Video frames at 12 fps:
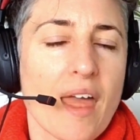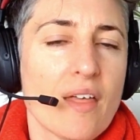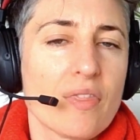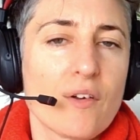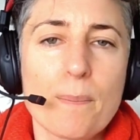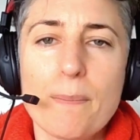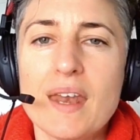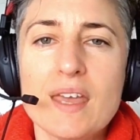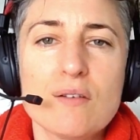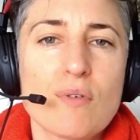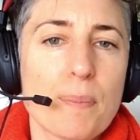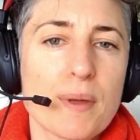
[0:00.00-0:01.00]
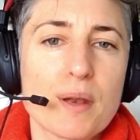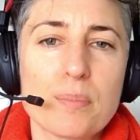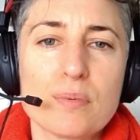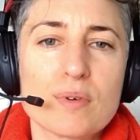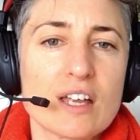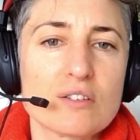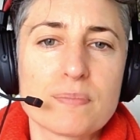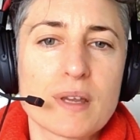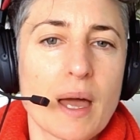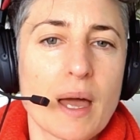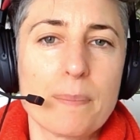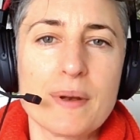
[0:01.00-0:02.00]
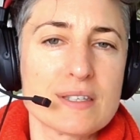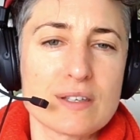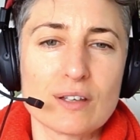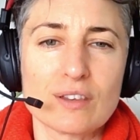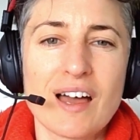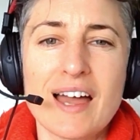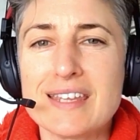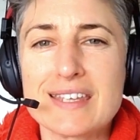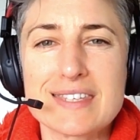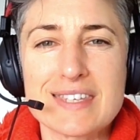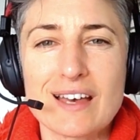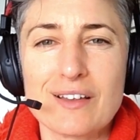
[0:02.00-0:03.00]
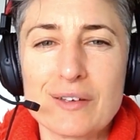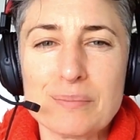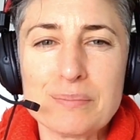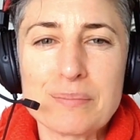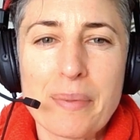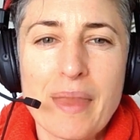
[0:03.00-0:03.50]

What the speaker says: There are many reputable companies online that sell them.